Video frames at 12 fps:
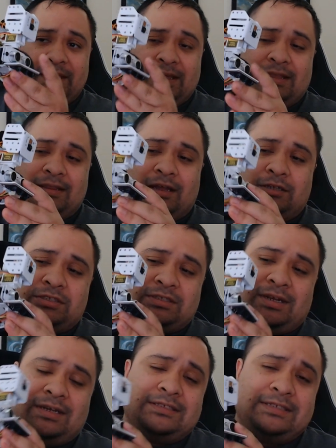The
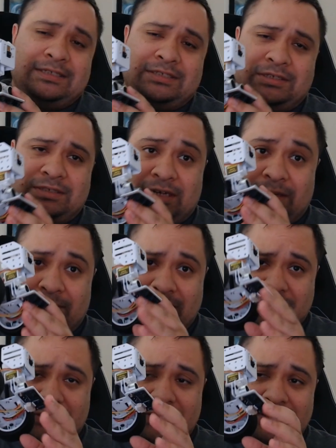ultrasonic sensor is going to
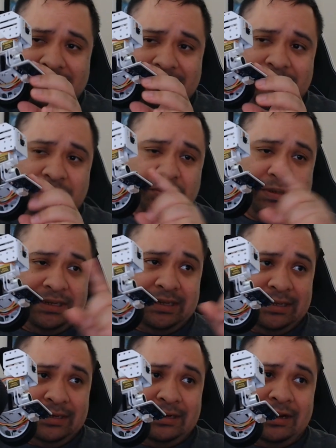measure the distance between it
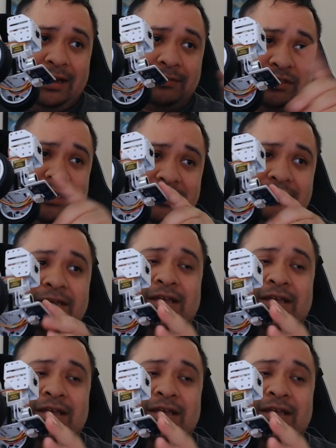and an object.